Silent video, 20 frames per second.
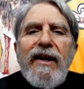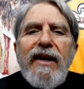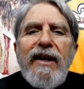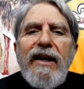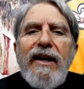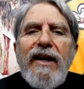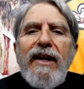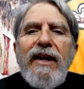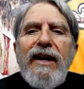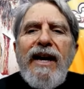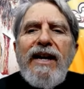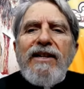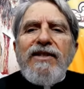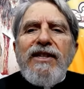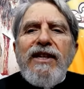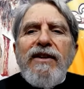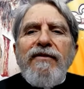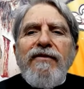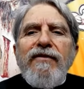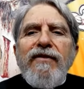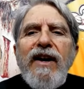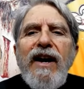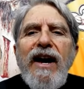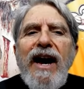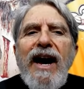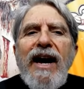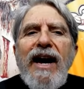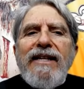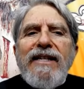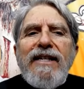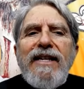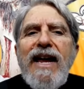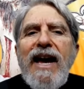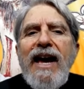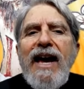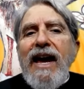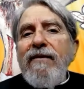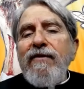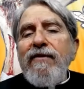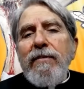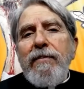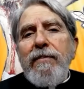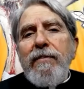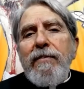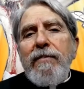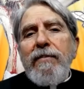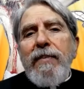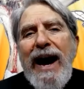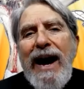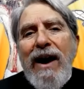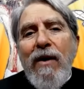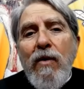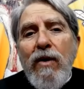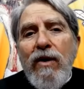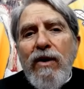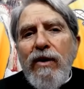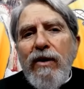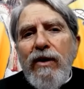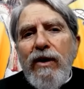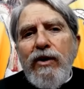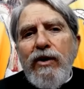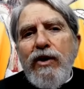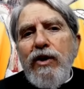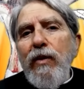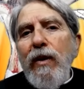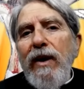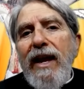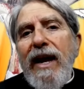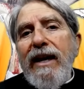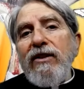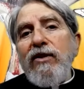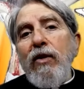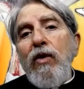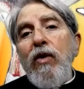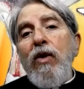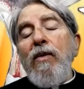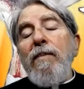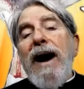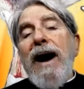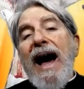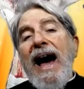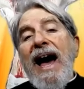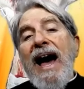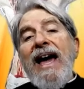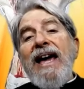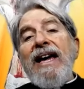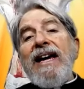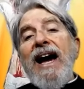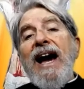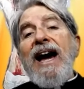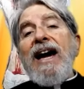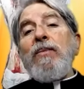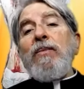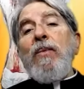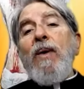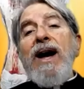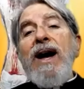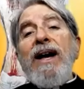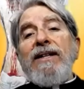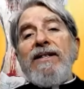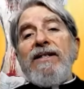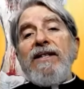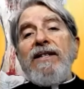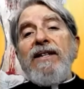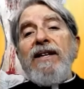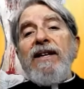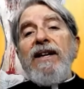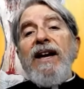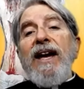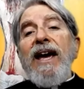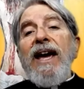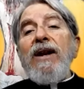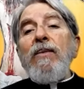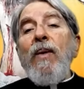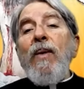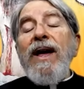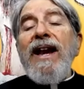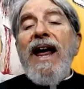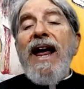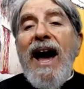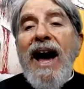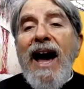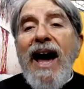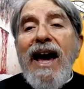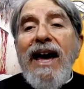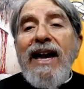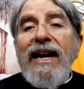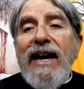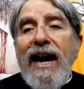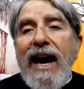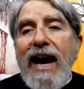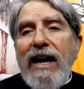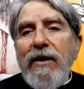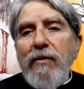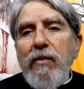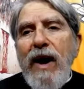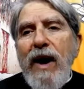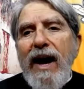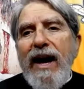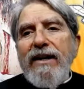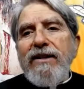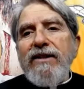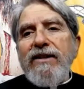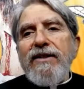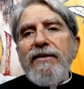uh, as if I did not have the power to elect whom I God want and when I God want.